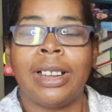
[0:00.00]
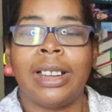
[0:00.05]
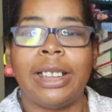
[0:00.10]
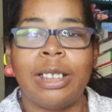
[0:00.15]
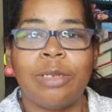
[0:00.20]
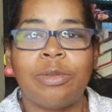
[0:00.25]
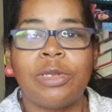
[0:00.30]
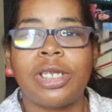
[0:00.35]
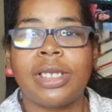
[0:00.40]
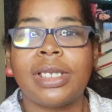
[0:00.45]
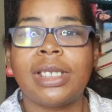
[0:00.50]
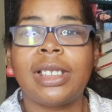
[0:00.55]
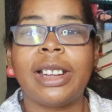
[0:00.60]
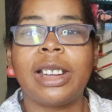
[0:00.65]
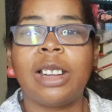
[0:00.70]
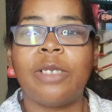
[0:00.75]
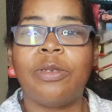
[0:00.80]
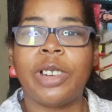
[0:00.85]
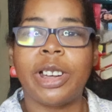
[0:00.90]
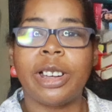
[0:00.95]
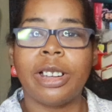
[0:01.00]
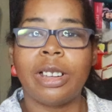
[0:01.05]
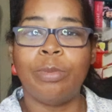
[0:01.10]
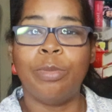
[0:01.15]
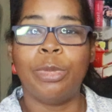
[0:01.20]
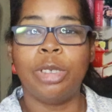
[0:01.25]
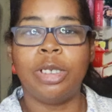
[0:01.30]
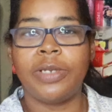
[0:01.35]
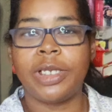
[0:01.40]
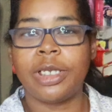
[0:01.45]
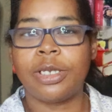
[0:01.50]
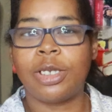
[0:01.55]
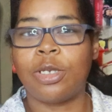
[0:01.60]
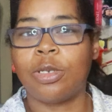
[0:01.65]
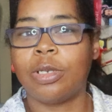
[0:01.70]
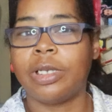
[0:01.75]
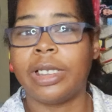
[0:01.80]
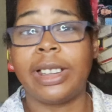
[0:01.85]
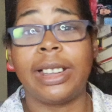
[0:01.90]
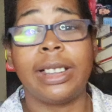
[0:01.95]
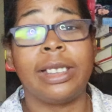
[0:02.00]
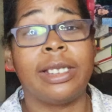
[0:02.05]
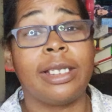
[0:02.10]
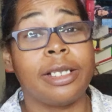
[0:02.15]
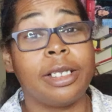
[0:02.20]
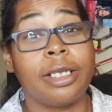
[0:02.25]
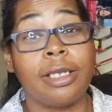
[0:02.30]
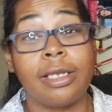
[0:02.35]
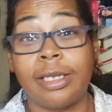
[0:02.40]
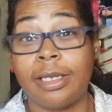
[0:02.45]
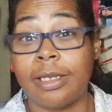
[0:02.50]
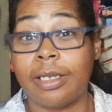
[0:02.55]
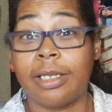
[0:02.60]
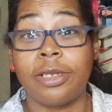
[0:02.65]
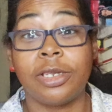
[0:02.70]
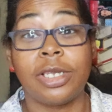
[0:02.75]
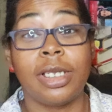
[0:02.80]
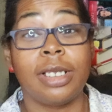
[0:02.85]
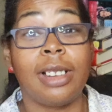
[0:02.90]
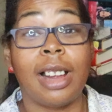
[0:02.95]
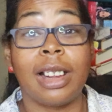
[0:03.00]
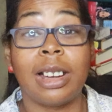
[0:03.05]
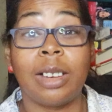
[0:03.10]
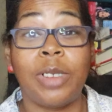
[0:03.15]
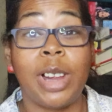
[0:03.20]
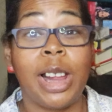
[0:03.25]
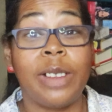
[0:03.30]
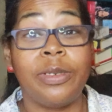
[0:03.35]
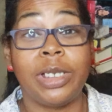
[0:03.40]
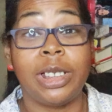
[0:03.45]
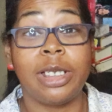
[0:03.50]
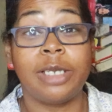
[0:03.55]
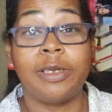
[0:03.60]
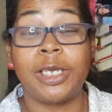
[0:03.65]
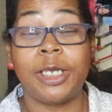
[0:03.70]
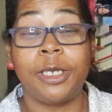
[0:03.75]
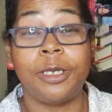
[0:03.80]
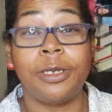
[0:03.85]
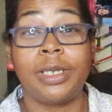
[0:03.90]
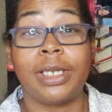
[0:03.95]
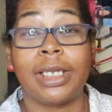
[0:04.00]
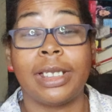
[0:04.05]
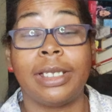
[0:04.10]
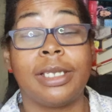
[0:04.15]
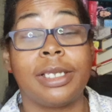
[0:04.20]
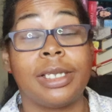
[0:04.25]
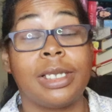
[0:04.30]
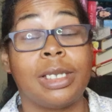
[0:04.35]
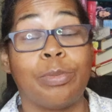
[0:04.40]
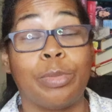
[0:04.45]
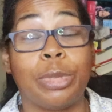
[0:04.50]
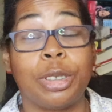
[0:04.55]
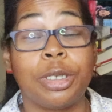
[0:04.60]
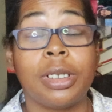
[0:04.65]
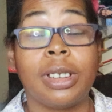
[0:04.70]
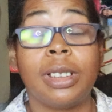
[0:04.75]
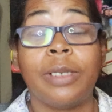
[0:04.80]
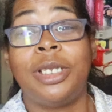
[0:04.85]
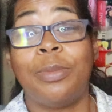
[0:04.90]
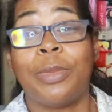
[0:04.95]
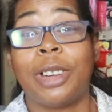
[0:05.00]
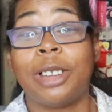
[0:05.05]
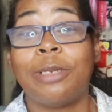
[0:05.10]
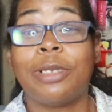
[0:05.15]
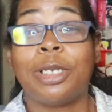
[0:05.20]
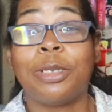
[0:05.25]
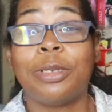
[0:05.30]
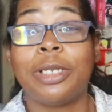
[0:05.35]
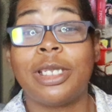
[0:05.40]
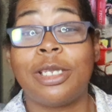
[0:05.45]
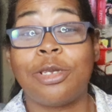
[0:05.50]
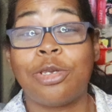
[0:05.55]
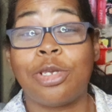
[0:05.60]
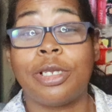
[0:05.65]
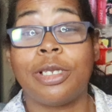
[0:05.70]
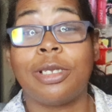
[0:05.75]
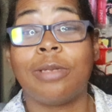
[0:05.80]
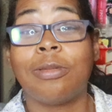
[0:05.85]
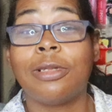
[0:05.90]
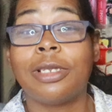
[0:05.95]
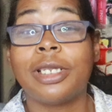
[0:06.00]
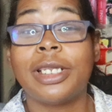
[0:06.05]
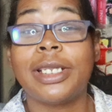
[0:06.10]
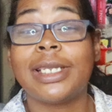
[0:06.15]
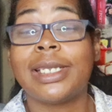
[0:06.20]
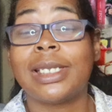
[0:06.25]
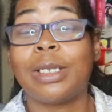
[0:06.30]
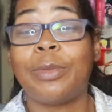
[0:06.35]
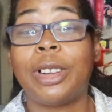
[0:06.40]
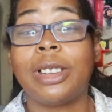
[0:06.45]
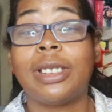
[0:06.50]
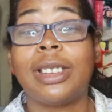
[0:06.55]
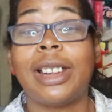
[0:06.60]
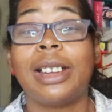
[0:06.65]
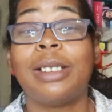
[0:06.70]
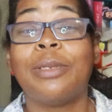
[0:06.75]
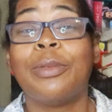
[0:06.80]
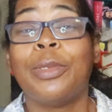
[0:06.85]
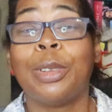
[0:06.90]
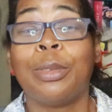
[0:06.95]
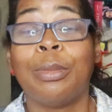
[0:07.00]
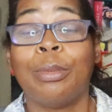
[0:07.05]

And it was just like a very moving story. There are, there's a lot of heavy issues in this book. You might want to read the trigger warnings about that